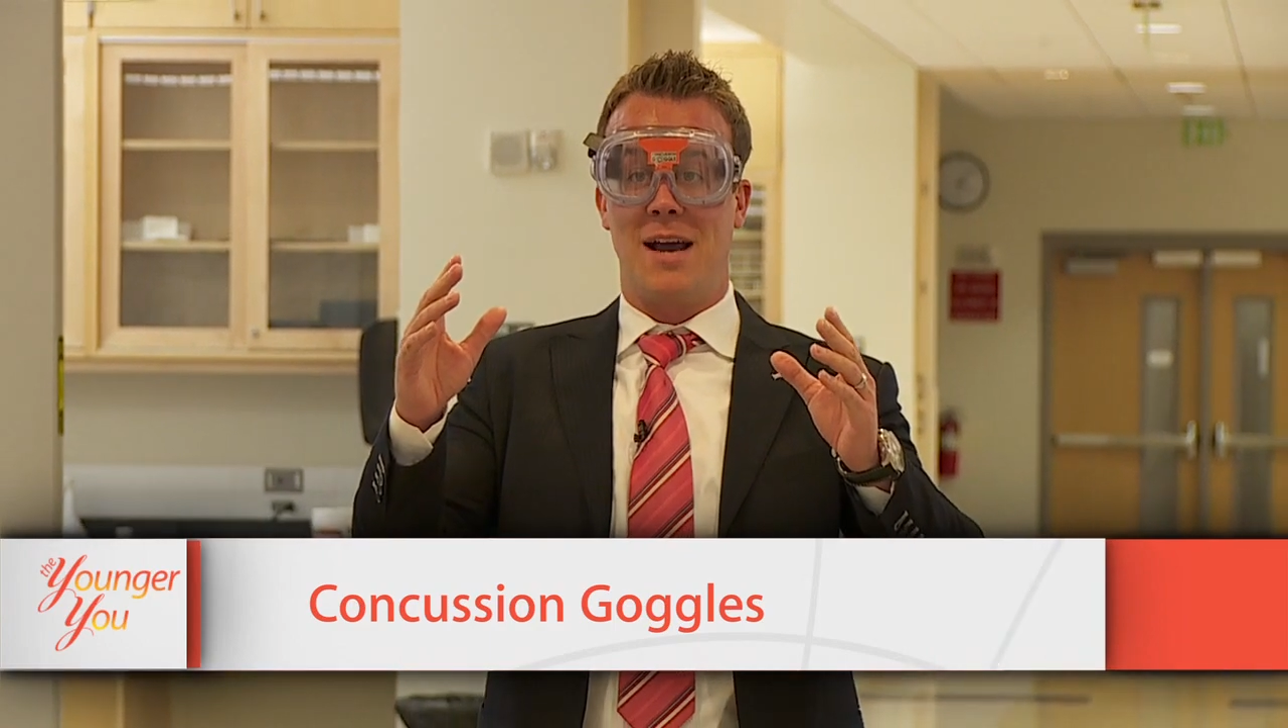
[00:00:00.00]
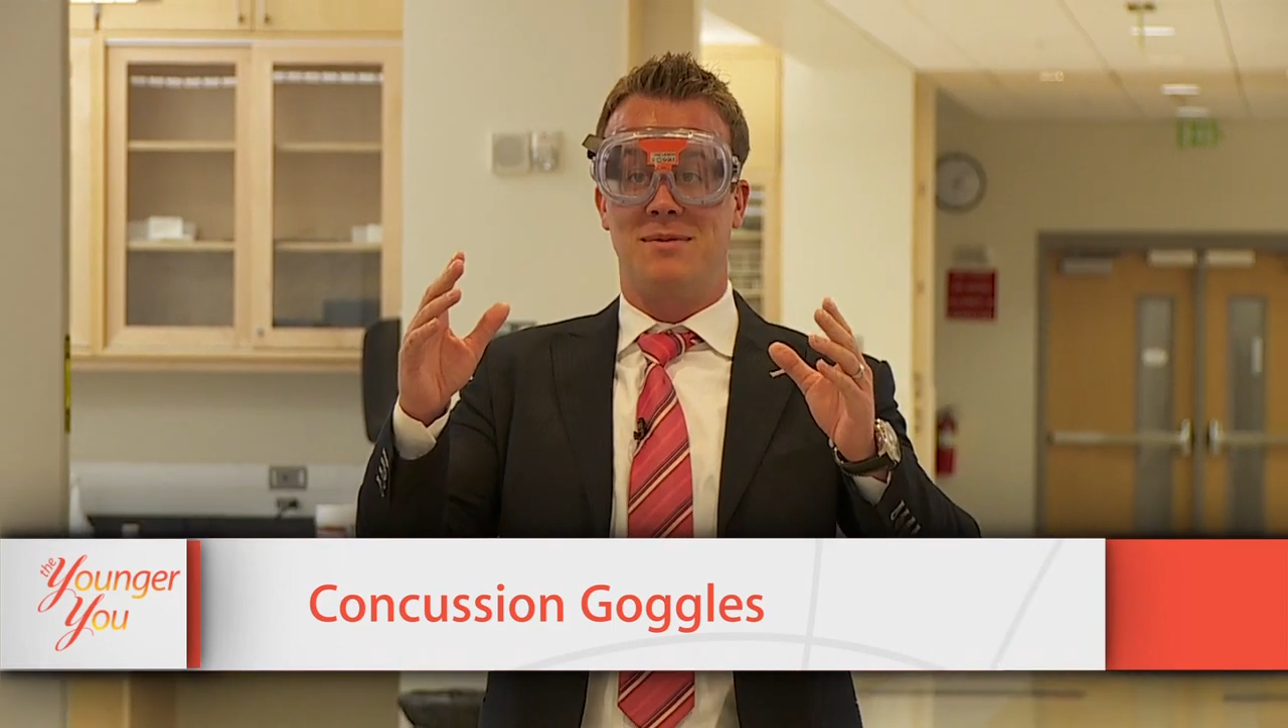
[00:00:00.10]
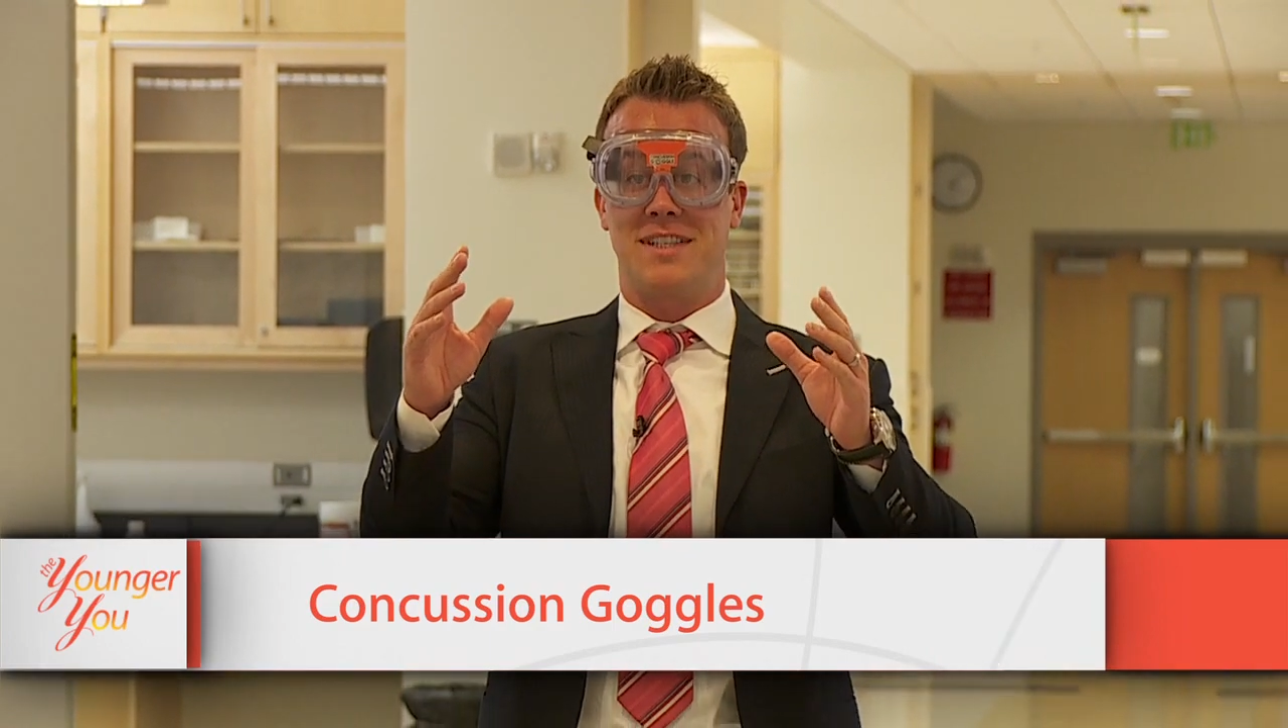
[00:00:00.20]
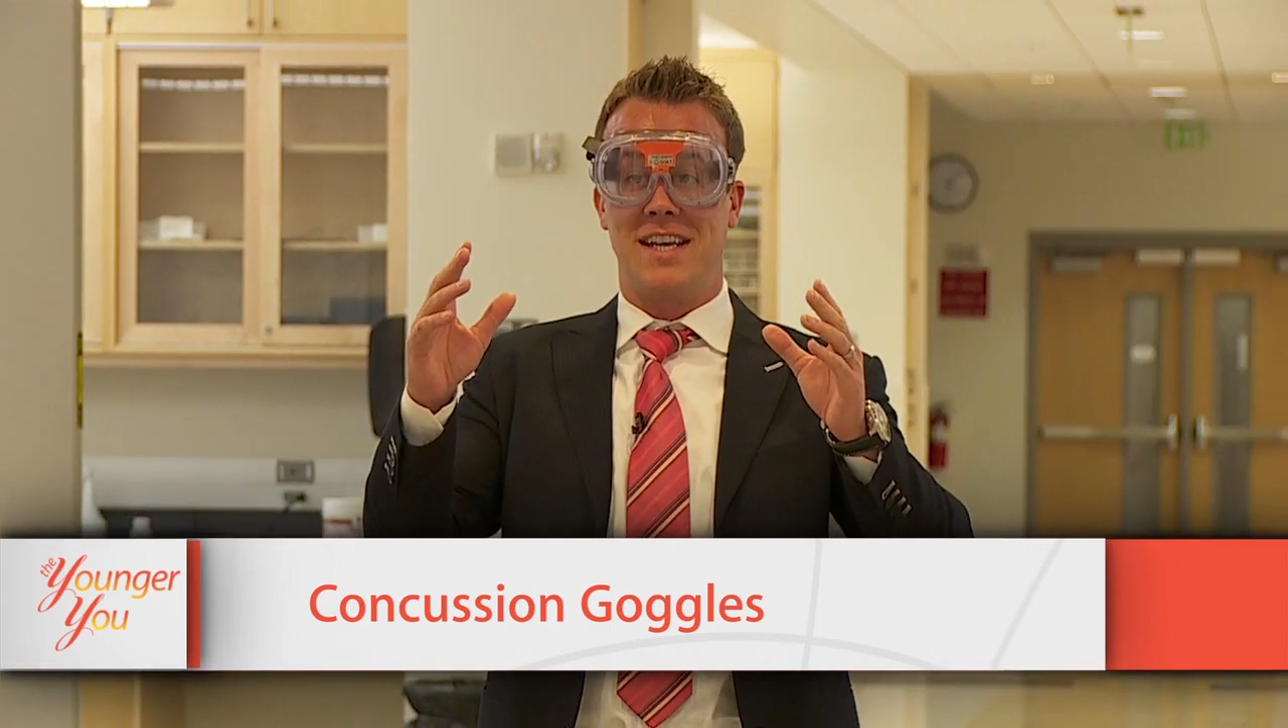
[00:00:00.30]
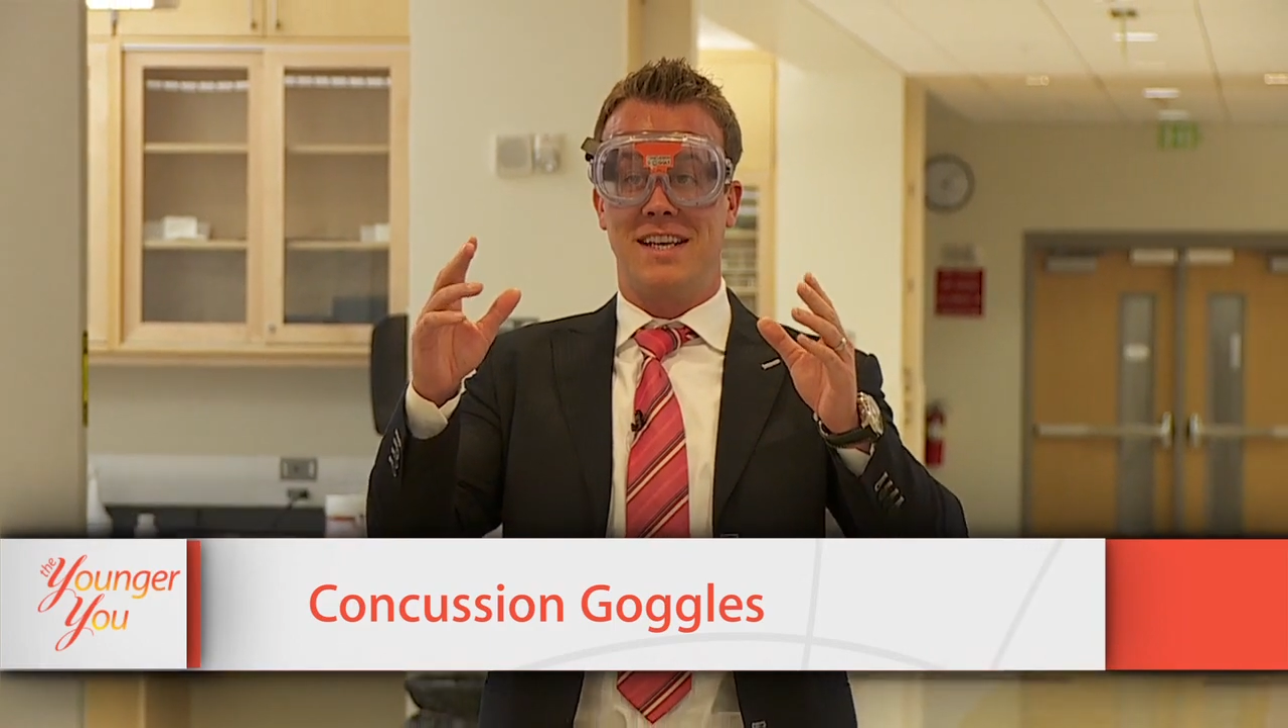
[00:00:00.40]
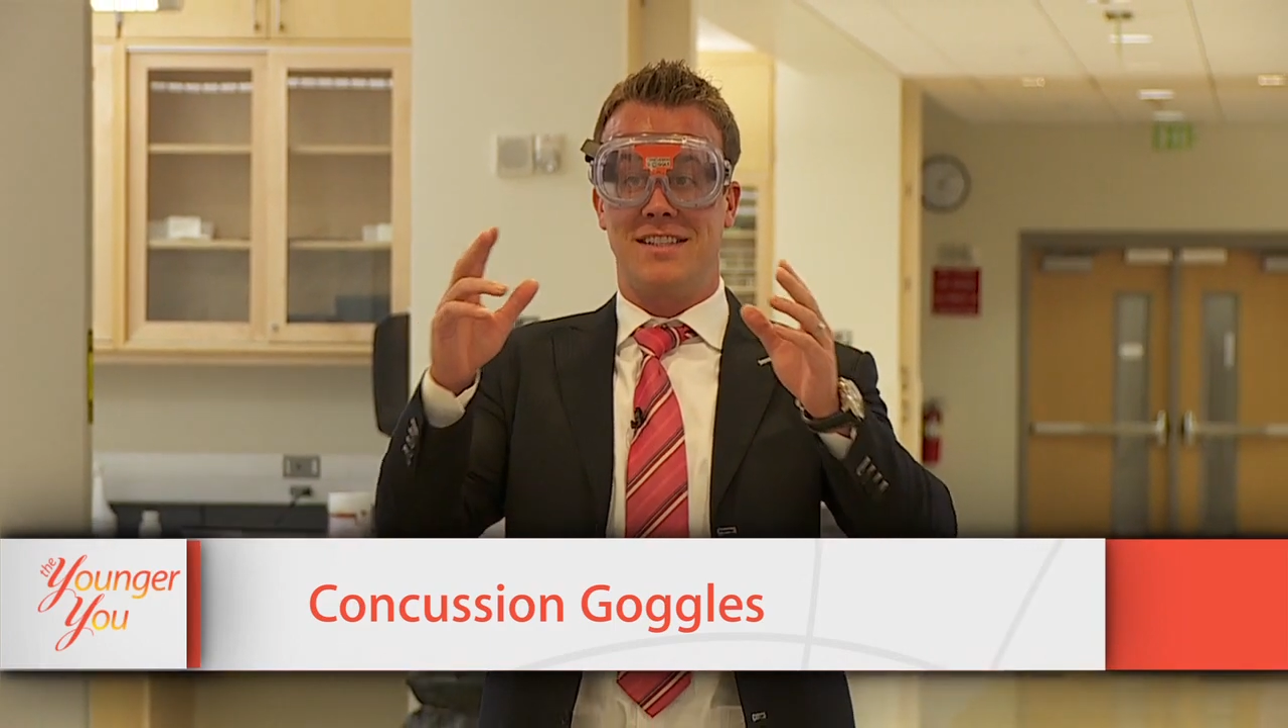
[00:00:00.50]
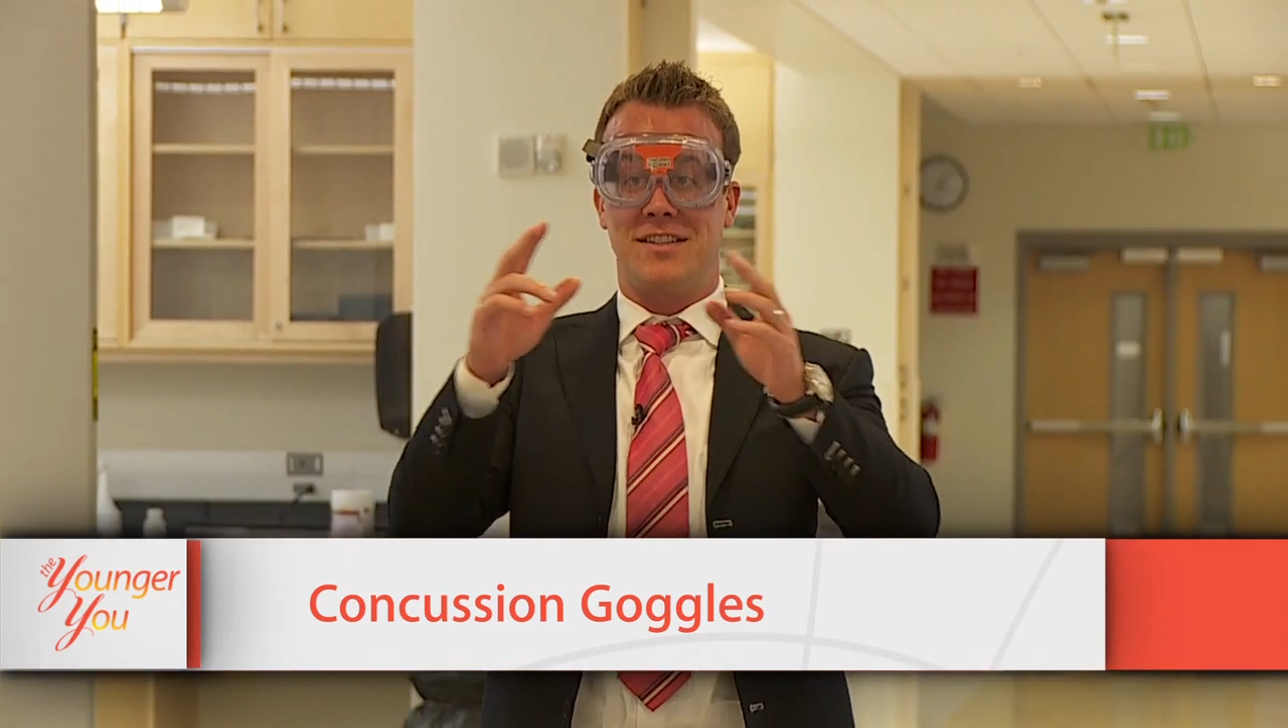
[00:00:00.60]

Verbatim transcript: I'm seeing